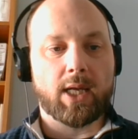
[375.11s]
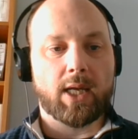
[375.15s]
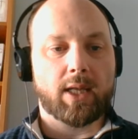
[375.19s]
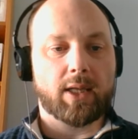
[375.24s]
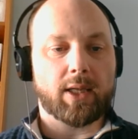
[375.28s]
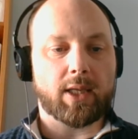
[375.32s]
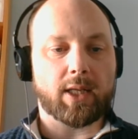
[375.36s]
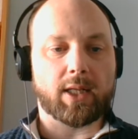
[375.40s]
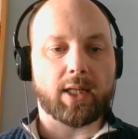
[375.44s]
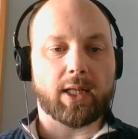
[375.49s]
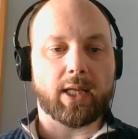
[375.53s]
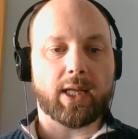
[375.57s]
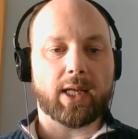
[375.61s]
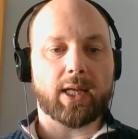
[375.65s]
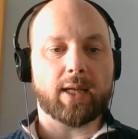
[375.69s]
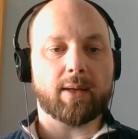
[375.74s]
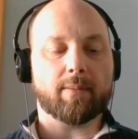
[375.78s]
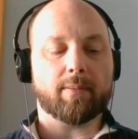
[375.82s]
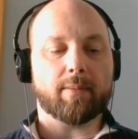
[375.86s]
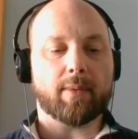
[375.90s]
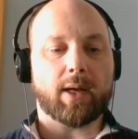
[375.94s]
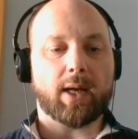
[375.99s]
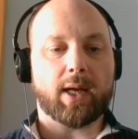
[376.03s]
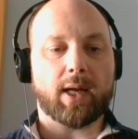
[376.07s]
the
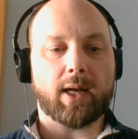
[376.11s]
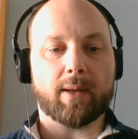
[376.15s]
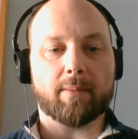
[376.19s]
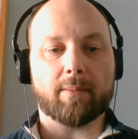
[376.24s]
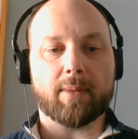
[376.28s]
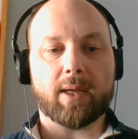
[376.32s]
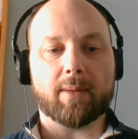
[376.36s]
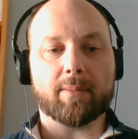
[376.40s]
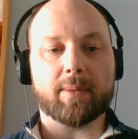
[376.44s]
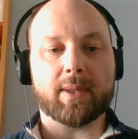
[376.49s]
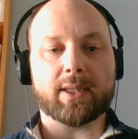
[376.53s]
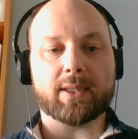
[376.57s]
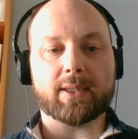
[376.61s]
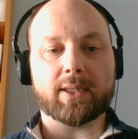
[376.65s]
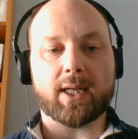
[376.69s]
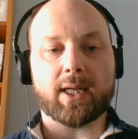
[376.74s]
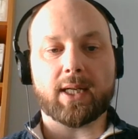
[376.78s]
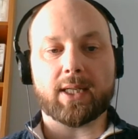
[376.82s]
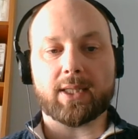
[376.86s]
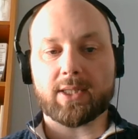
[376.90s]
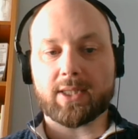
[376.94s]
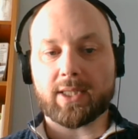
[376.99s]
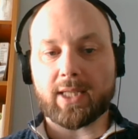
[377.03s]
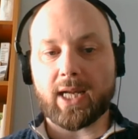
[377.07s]
claim may be
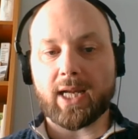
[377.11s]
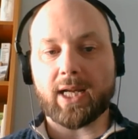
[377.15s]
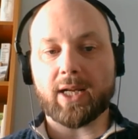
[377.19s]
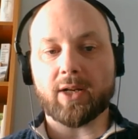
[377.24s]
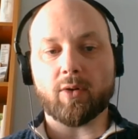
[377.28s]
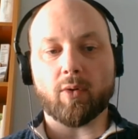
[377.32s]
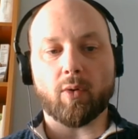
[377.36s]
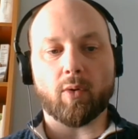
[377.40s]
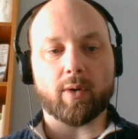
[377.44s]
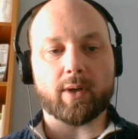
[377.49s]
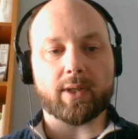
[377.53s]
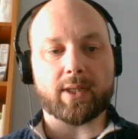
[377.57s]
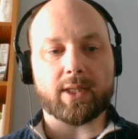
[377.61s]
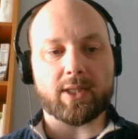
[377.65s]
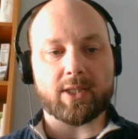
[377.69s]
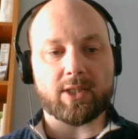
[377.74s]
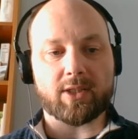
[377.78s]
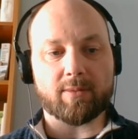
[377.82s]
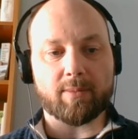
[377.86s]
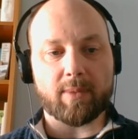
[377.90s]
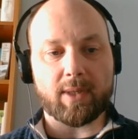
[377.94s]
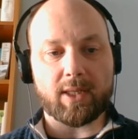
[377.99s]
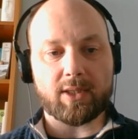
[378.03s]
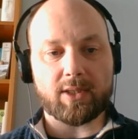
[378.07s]
stayed or
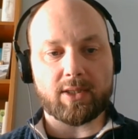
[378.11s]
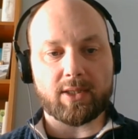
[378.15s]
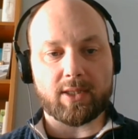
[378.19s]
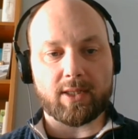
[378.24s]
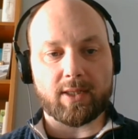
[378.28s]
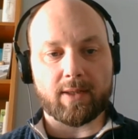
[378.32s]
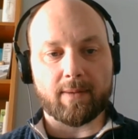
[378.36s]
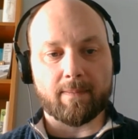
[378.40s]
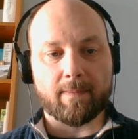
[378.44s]
dismissed.